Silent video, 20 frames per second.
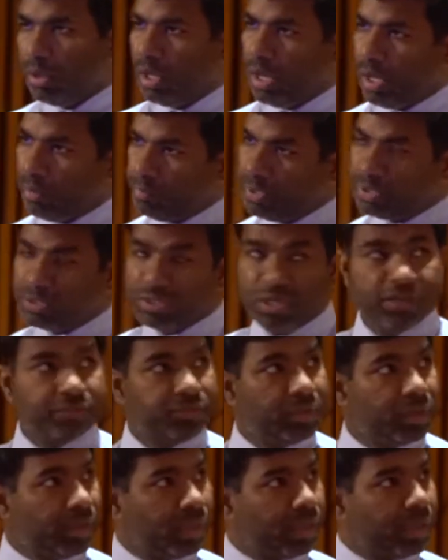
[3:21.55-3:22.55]
Obviously,
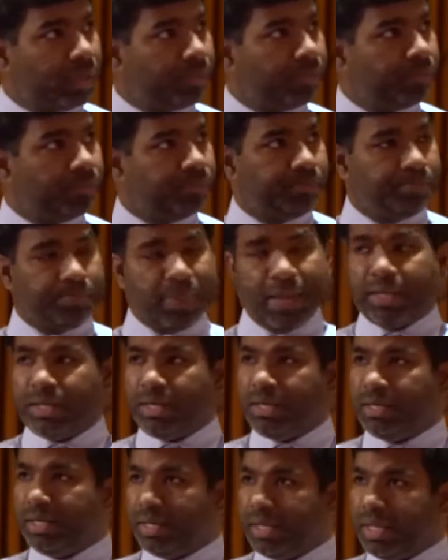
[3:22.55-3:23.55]
if the
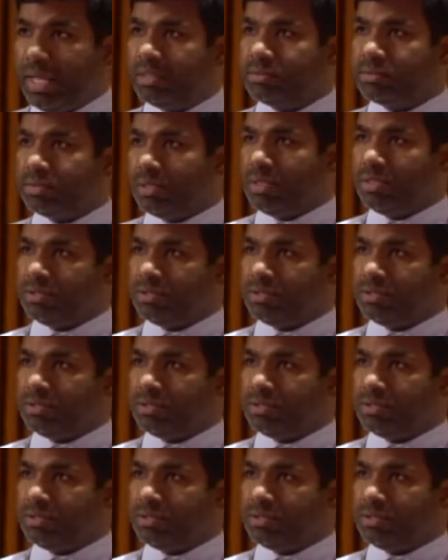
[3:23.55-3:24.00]
pancreatic cancer